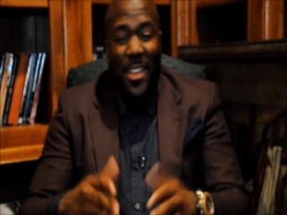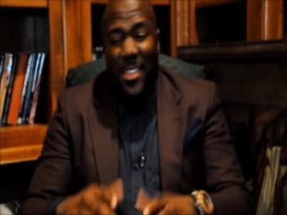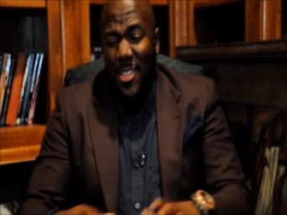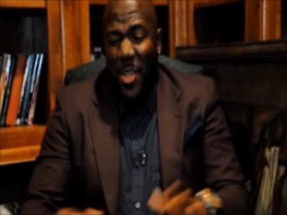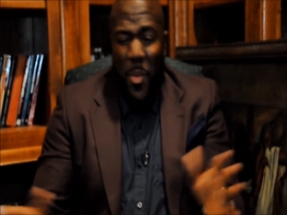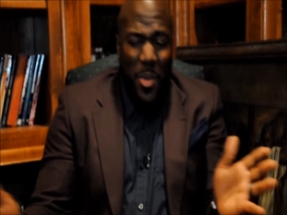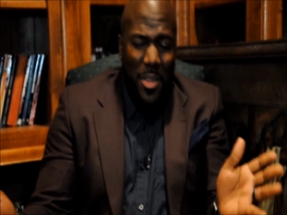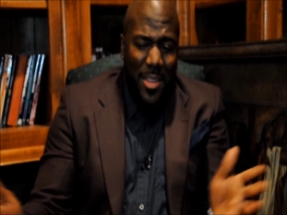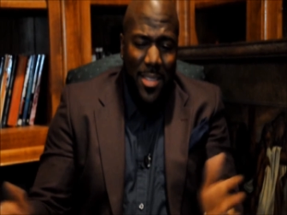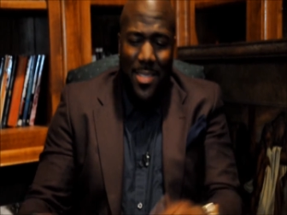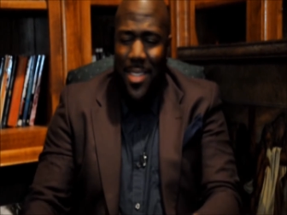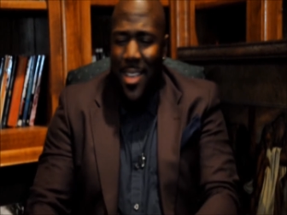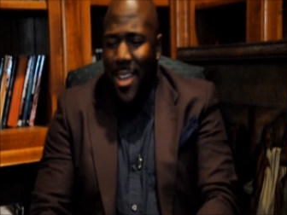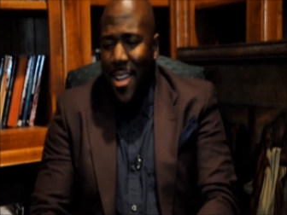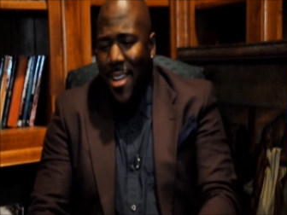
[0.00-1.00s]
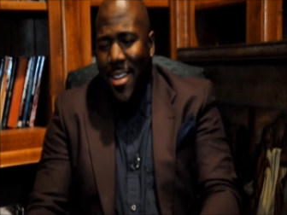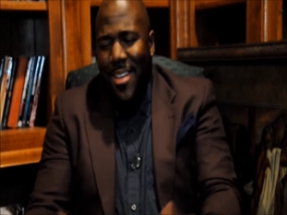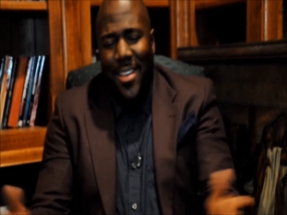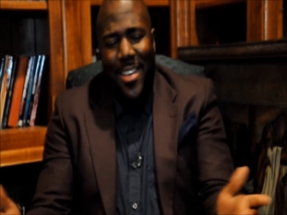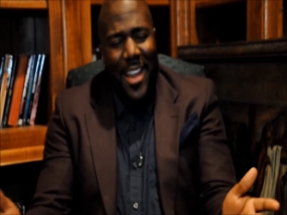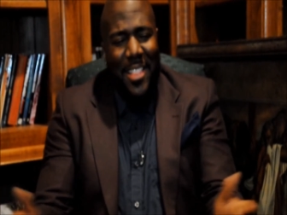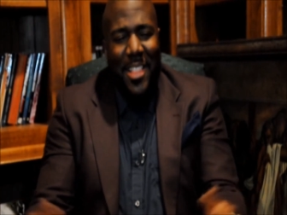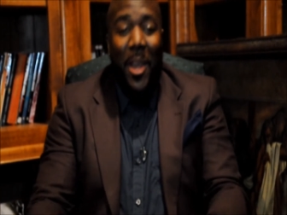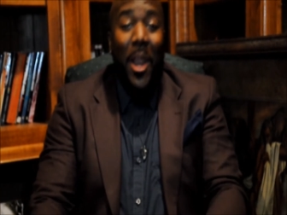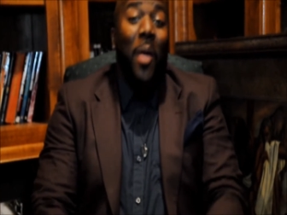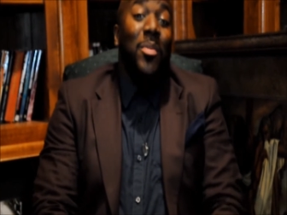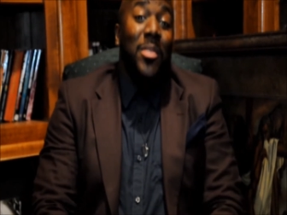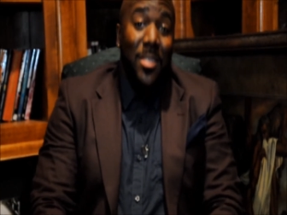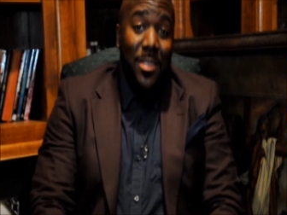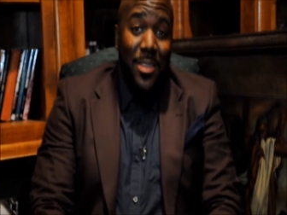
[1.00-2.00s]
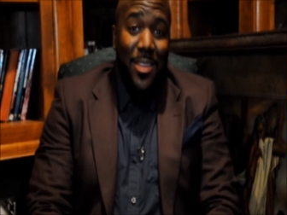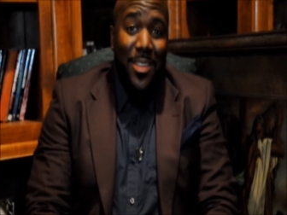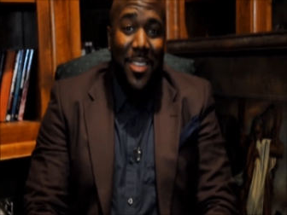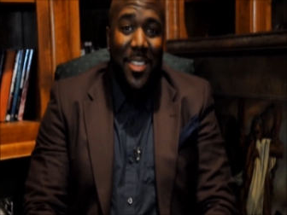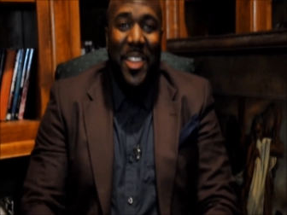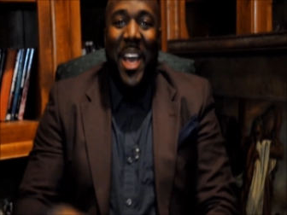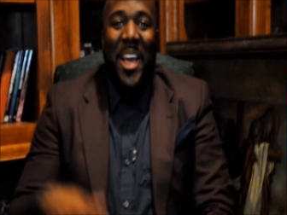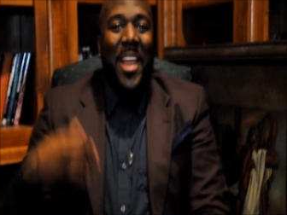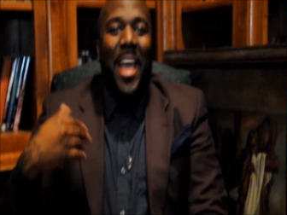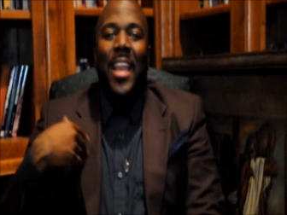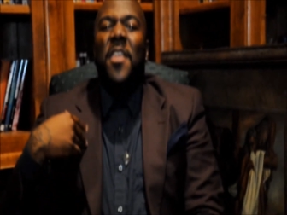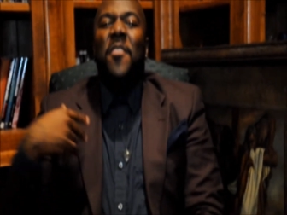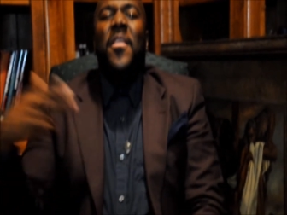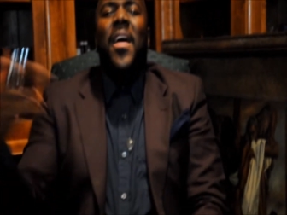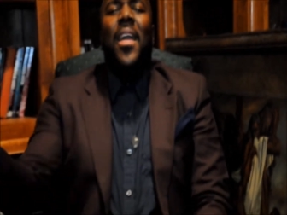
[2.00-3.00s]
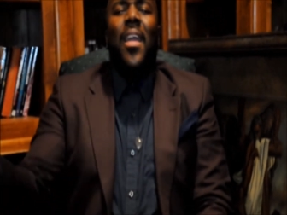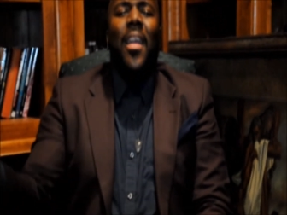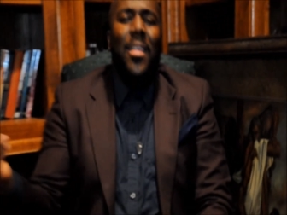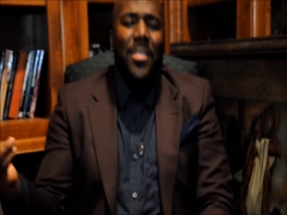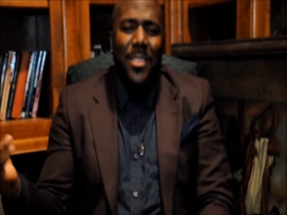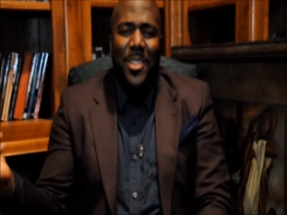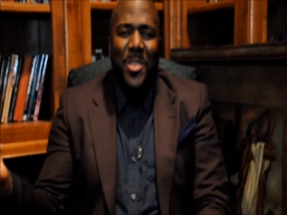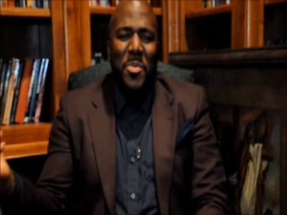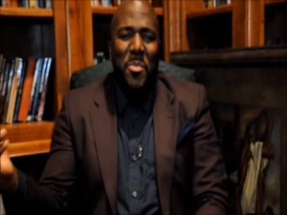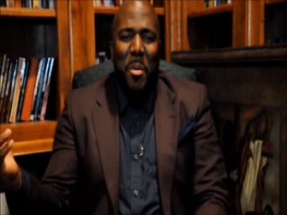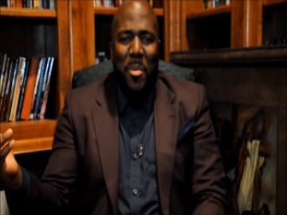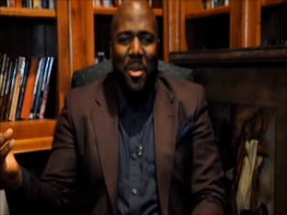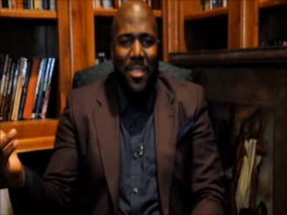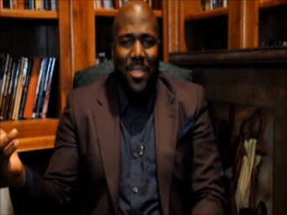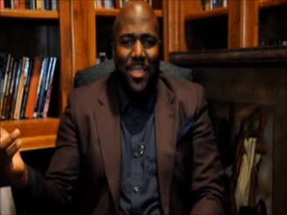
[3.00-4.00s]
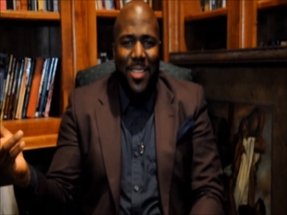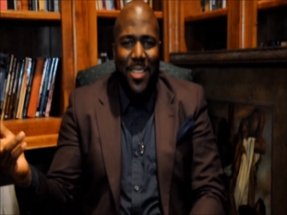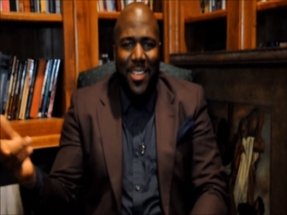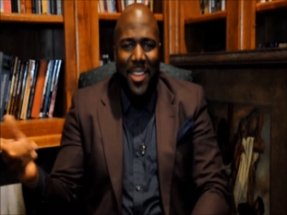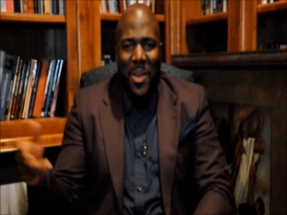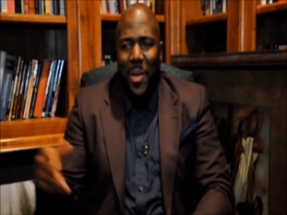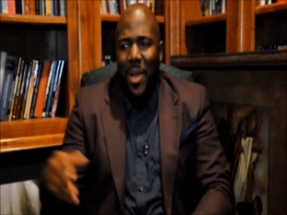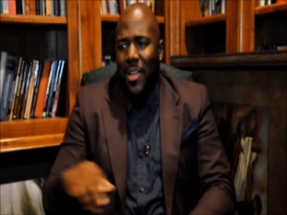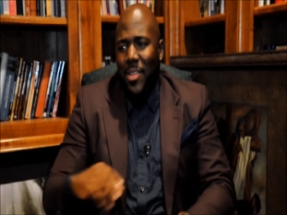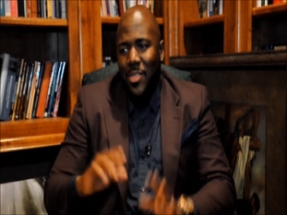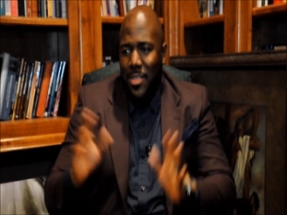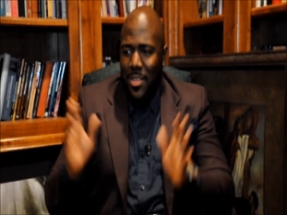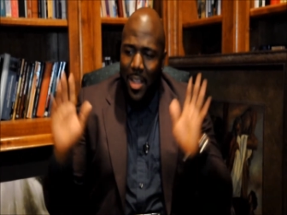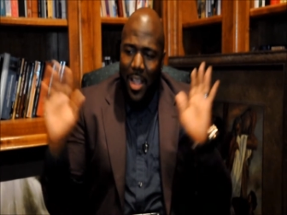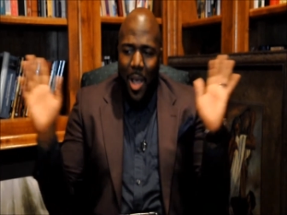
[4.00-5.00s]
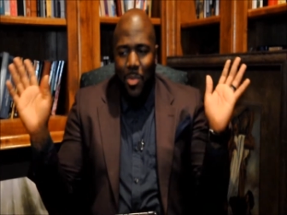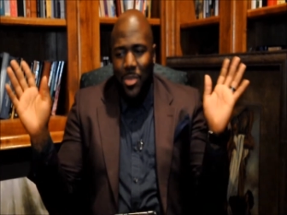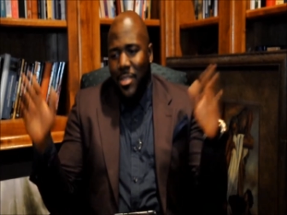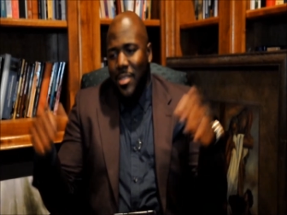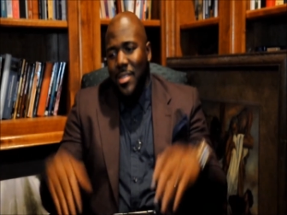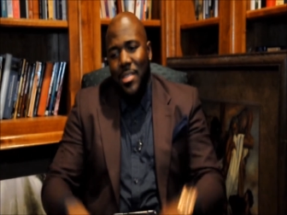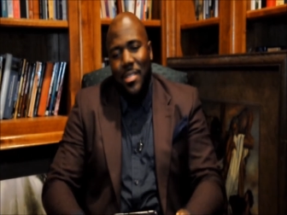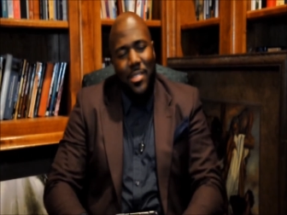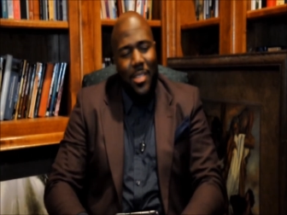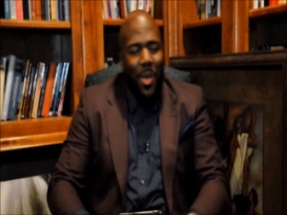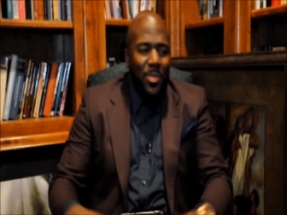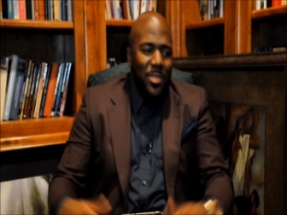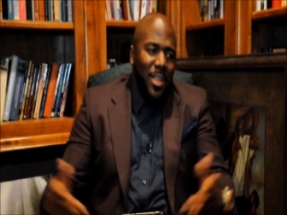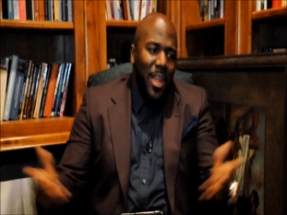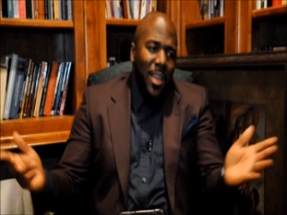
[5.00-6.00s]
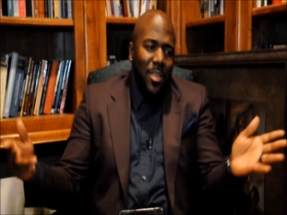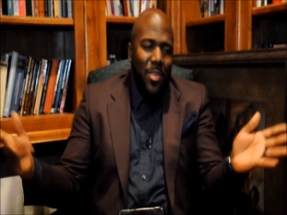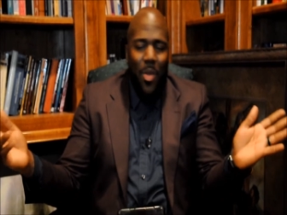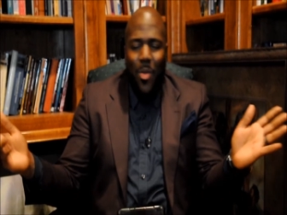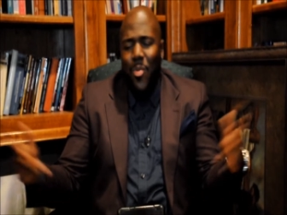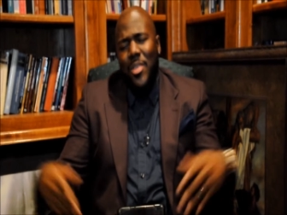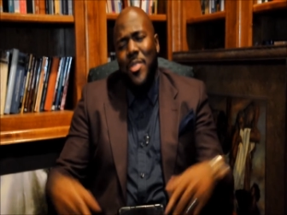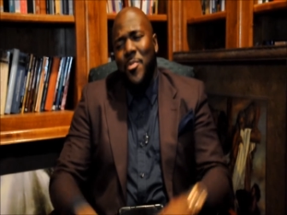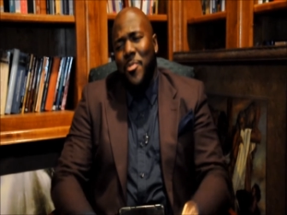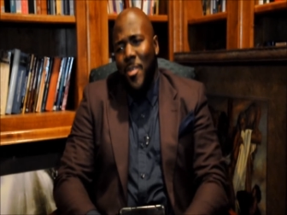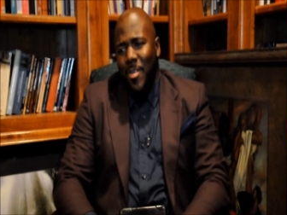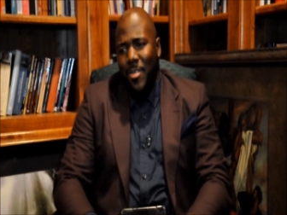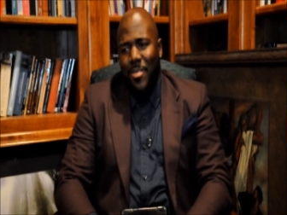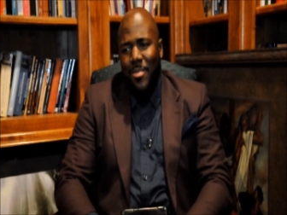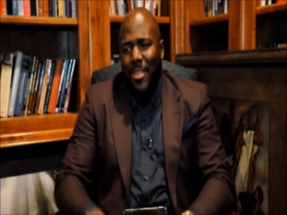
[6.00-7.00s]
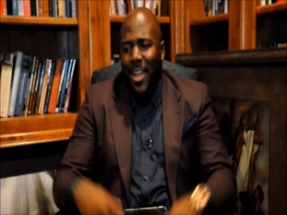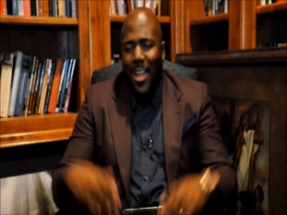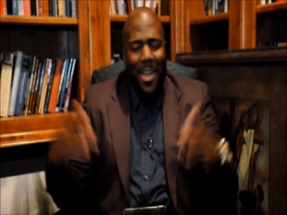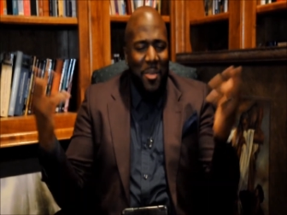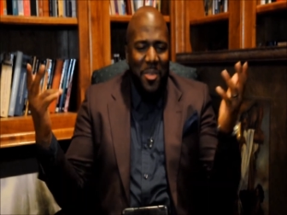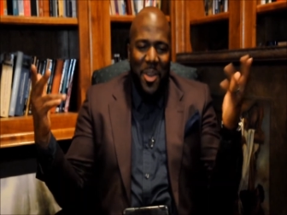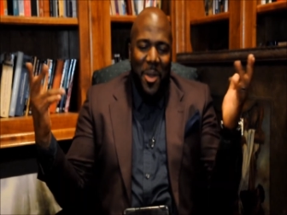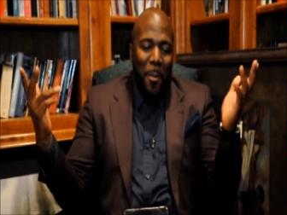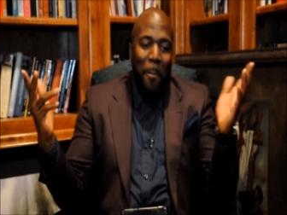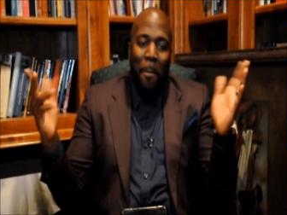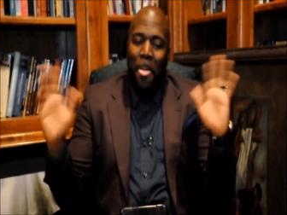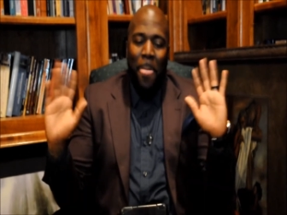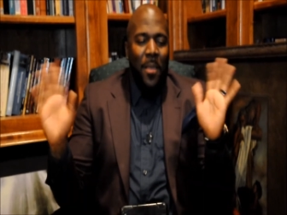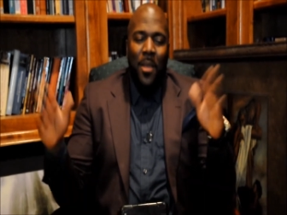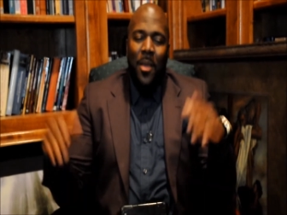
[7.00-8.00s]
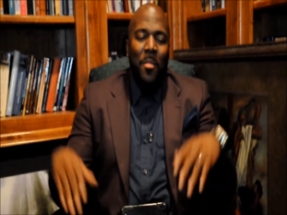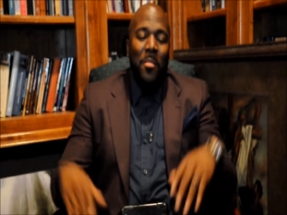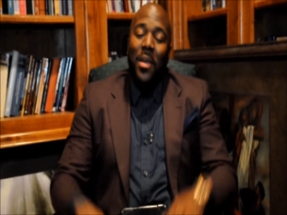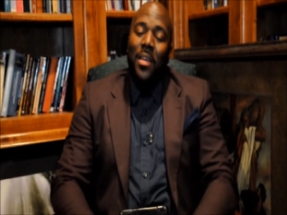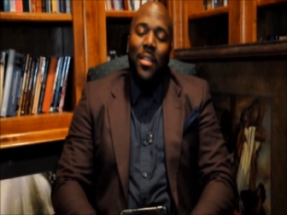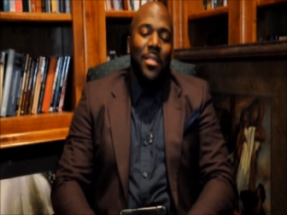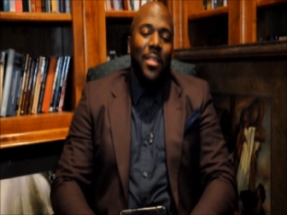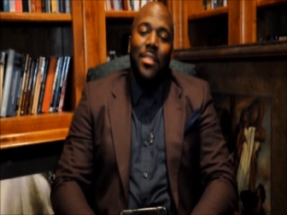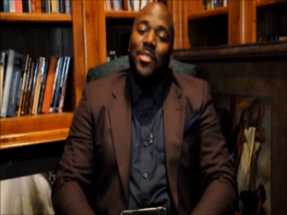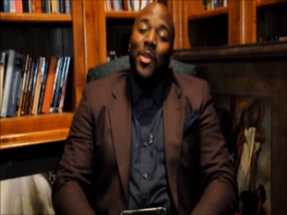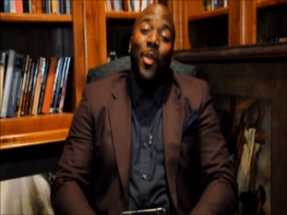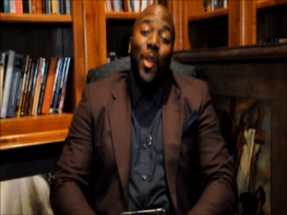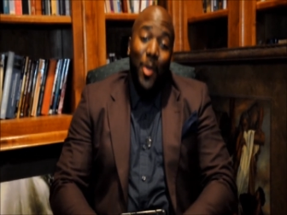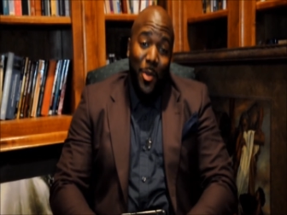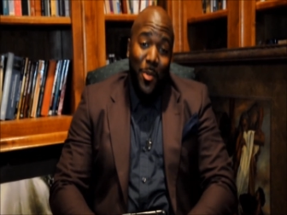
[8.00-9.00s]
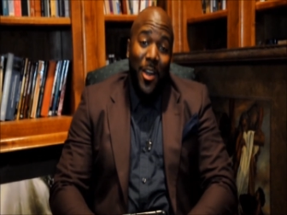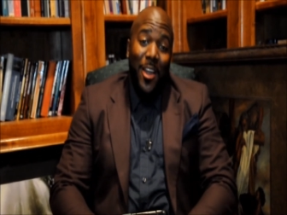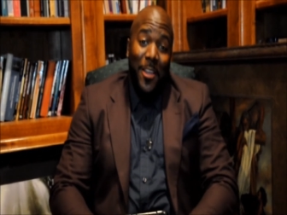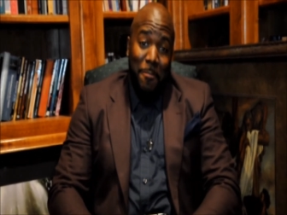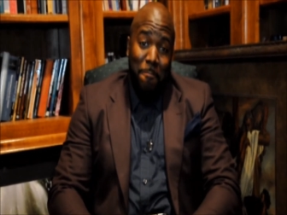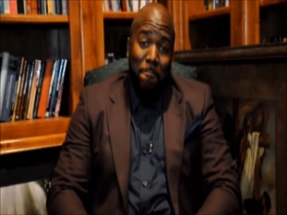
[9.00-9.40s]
So with this hood, I thought I was hood. I live vicariously through my brother. I used to think I was hood, so I was like, where you from? Like, but that's no longer Ryan.